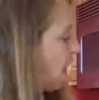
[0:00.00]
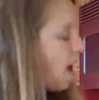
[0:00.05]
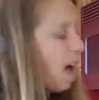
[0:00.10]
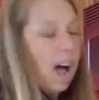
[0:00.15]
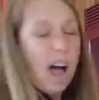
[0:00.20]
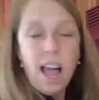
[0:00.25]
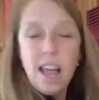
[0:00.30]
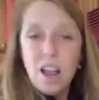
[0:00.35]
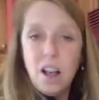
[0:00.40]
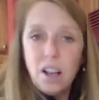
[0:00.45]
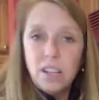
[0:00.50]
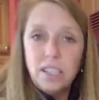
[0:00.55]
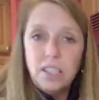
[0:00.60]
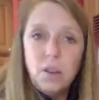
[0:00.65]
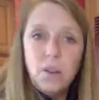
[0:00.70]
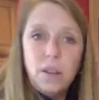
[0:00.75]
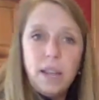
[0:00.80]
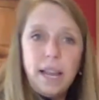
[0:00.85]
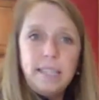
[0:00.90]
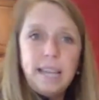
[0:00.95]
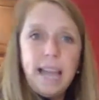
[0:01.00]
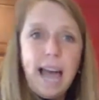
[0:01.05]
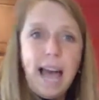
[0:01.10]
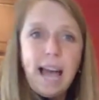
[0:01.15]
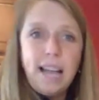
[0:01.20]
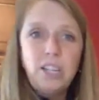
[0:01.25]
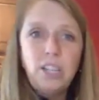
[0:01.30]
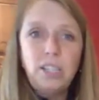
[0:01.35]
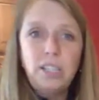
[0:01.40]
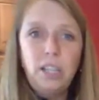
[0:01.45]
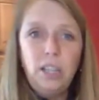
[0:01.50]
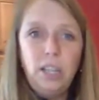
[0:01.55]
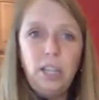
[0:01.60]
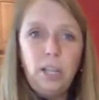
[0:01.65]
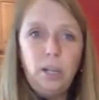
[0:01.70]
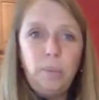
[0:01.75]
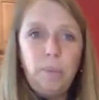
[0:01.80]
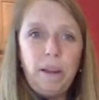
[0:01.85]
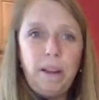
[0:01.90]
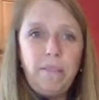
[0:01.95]
I also like to add just a
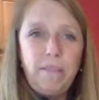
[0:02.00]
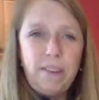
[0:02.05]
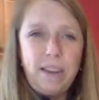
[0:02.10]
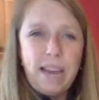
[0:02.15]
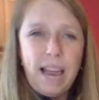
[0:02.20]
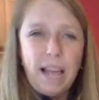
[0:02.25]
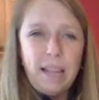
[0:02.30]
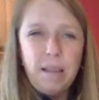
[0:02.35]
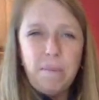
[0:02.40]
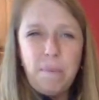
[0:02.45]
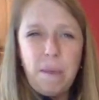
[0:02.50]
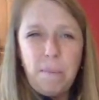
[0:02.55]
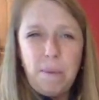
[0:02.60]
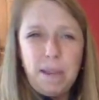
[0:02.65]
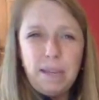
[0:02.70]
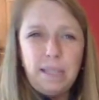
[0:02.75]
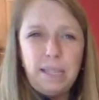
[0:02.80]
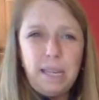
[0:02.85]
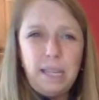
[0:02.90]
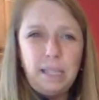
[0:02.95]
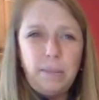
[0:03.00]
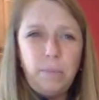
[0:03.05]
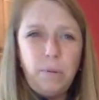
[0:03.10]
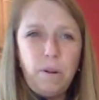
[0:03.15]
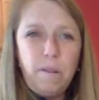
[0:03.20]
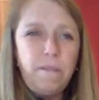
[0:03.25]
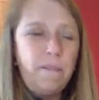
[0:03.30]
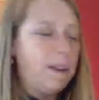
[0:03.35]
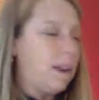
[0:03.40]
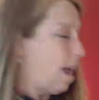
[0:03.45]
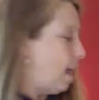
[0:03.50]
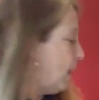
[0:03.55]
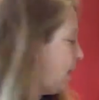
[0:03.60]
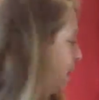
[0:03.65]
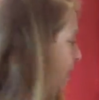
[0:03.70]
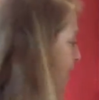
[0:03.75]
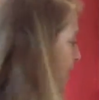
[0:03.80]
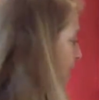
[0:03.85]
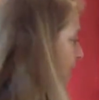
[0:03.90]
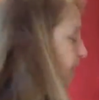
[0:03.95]
little bit of vanilla, maybe a teaspoon of vanilla
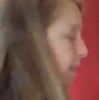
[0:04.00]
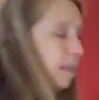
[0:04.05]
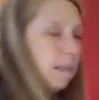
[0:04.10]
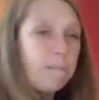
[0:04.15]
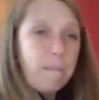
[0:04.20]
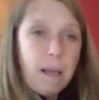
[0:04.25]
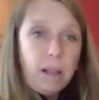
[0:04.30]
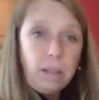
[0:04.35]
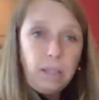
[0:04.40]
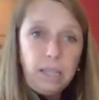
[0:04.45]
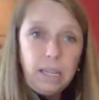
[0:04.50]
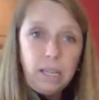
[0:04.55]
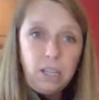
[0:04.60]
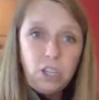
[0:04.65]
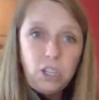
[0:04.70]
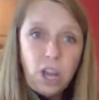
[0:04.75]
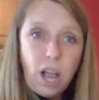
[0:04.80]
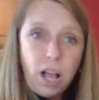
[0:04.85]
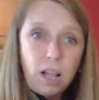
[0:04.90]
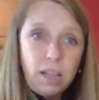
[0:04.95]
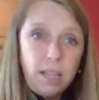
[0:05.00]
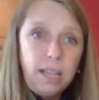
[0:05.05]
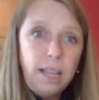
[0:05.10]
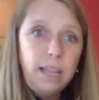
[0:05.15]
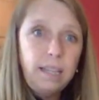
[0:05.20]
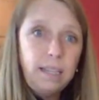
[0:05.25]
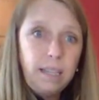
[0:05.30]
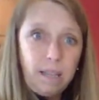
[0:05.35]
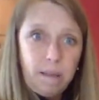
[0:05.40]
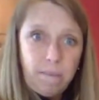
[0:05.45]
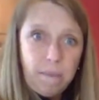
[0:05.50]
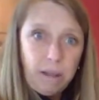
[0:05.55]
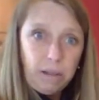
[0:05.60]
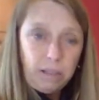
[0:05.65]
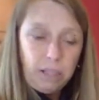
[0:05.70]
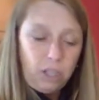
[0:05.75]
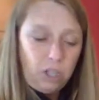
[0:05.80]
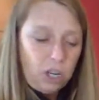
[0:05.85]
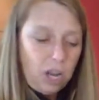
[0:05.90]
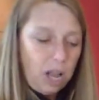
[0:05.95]
into the melted
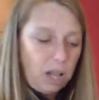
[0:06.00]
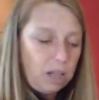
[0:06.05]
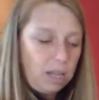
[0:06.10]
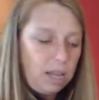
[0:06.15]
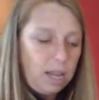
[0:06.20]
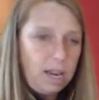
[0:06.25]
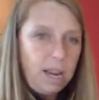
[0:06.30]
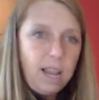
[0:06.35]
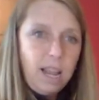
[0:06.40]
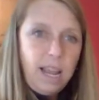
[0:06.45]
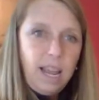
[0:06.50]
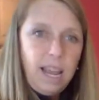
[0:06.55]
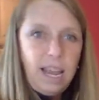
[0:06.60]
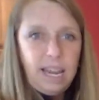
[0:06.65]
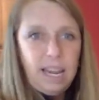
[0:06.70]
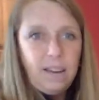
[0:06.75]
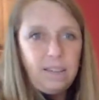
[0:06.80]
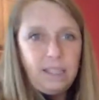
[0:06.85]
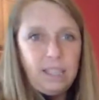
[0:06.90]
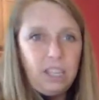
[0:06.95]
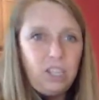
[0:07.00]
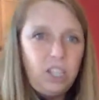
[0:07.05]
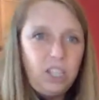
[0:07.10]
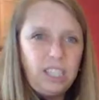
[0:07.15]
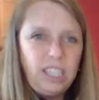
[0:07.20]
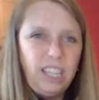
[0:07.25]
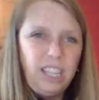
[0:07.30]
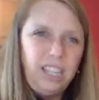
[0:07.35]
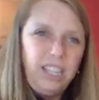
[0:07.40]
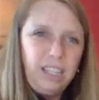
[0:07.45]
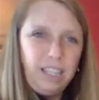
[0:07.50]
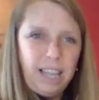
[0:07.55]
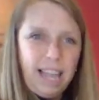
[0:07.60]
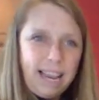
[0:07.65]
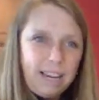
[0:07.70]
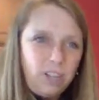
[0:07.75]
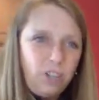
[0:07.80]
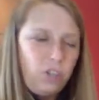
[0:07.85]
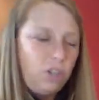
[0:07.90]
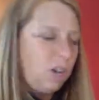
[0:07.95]
chocolate. It gives it just a little
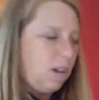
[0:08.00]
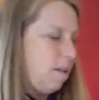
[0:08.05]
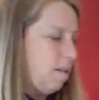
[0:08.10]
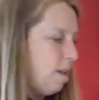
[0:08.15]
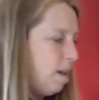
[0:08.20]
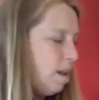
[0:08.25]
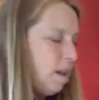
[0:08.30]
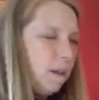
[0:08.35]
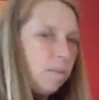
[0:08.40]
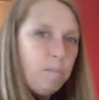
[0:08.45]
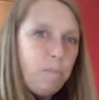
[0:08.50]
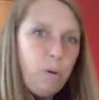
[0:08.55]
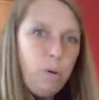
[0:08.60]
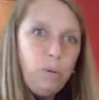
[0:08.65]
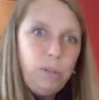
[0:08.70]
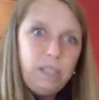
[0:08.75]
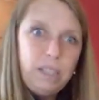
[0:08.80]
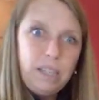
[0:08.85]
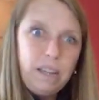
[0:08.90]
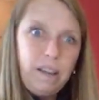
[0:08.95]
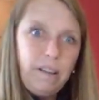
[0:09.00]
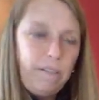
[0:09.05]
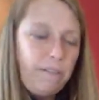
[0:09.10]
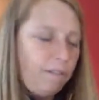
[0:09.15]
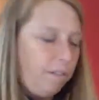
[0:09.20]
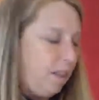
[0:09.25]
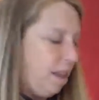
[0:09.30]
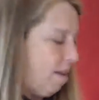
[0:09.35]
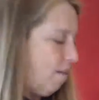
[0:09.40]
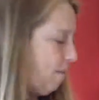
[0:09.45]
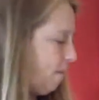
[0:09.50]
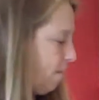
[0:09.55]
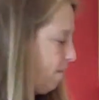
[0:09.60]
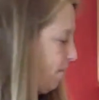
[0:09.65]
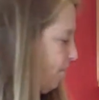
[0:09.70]
extra boost of flavor.